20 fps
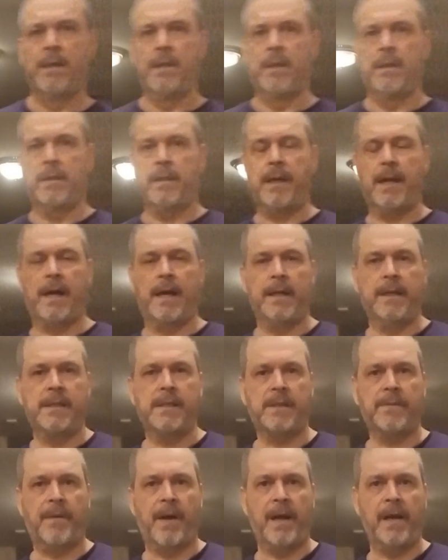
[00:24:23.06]
yeah,
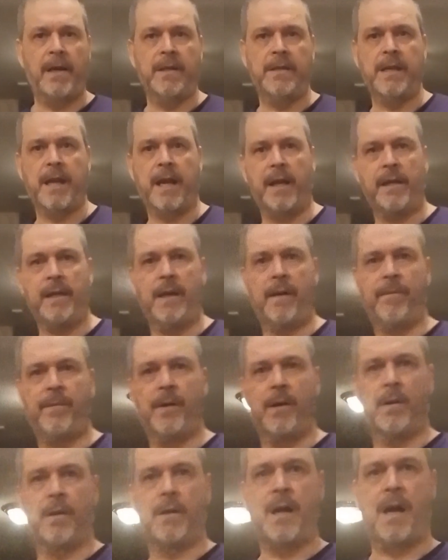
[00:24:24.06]
it's fine and dandy if
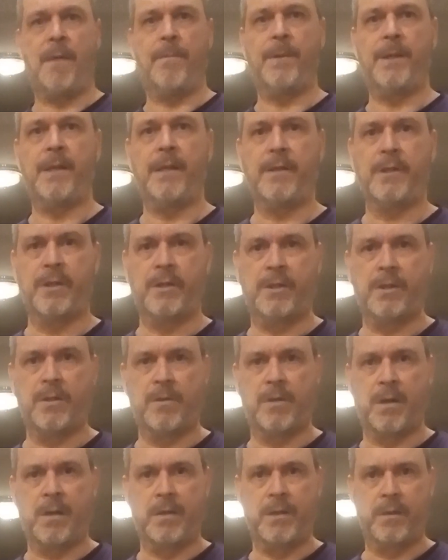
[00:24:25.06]
you're a competition
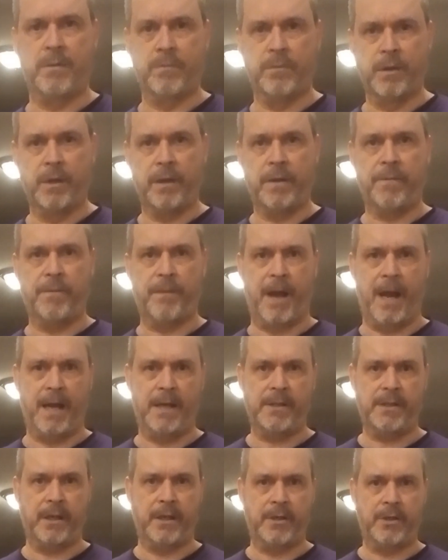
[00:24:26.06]
shooter and you're really
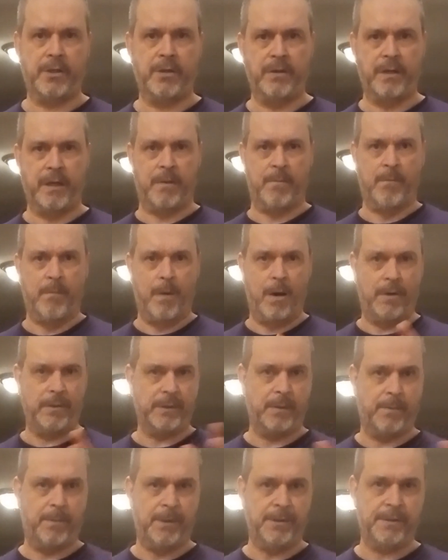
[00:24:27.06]
fast at shooting
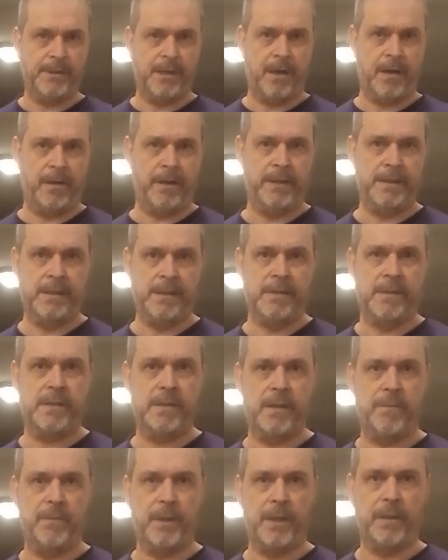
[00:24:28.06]
multiple targets and
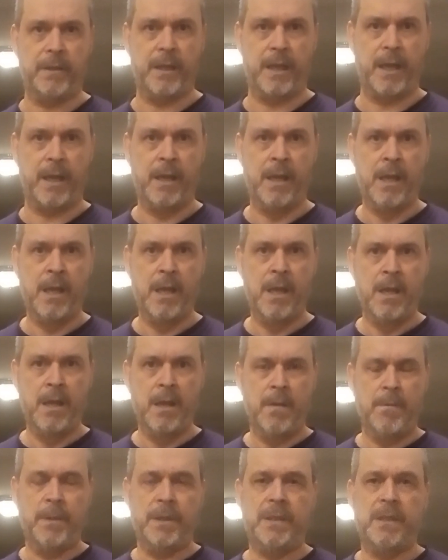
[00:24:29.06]
stuff like that.
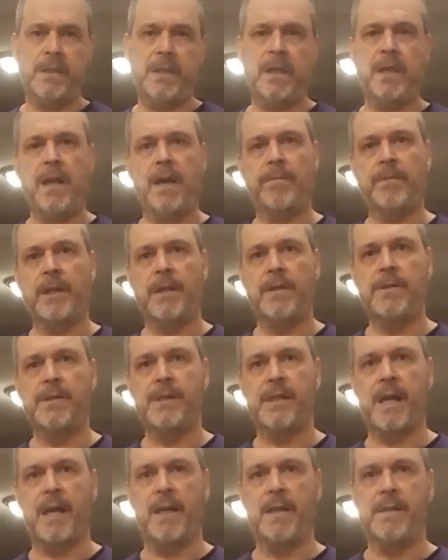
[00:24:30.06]
But the thing you have to
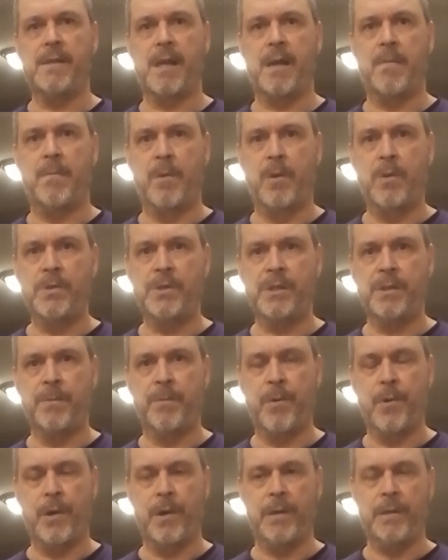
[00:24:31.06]
understand is that most
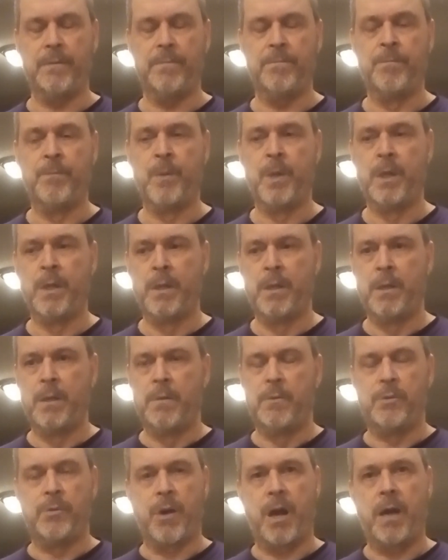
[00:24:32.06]
important
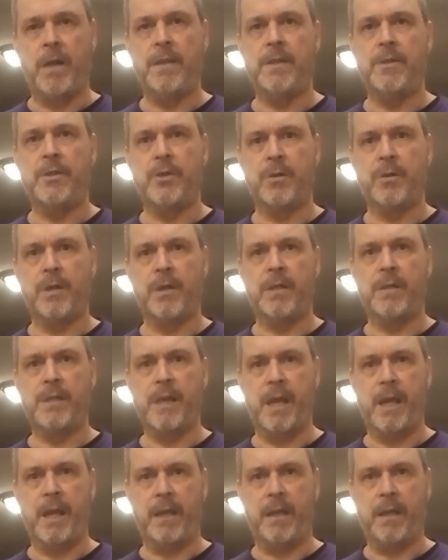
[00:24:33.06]
draw that you're going to
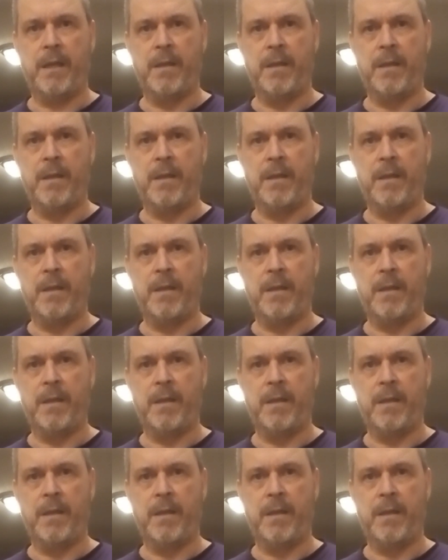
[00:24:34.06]
take